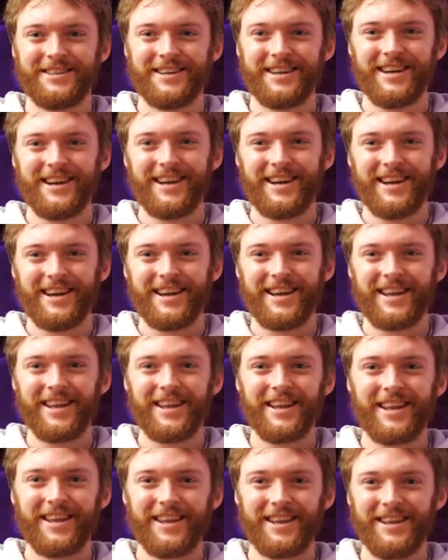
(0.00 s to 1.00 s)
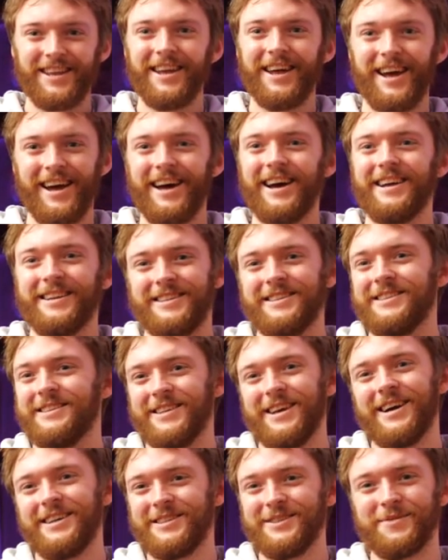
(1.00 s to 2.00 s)
it did happen. yeah, it did.
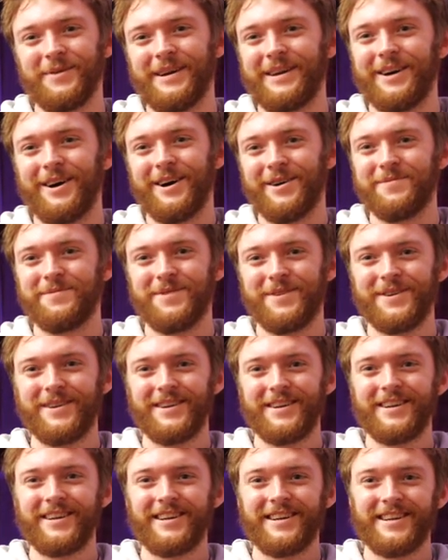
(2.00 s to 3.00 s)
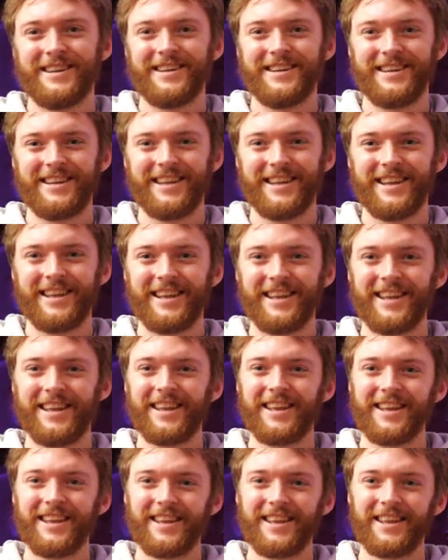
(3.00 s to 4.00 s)
Yeah, I did wake up. How did
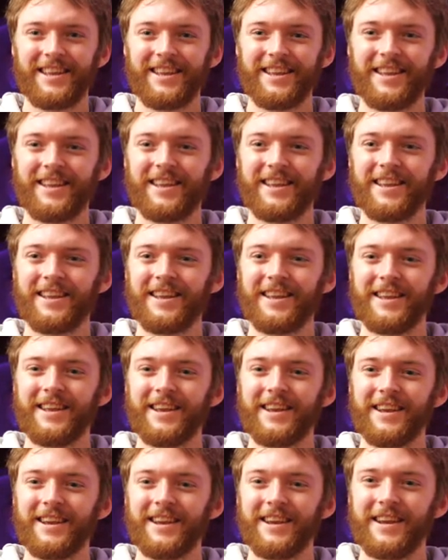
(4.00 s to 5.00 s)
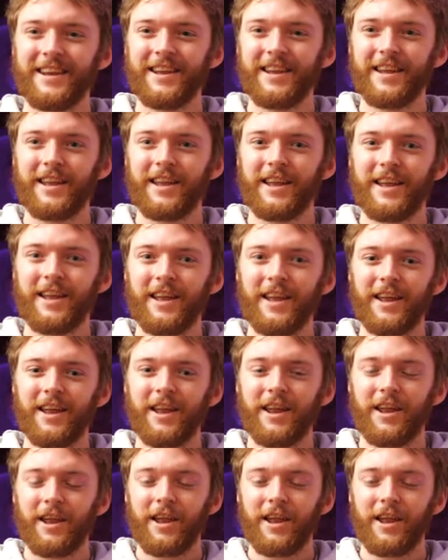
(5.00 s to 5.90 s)
you? Ex- you feel different when you woke up?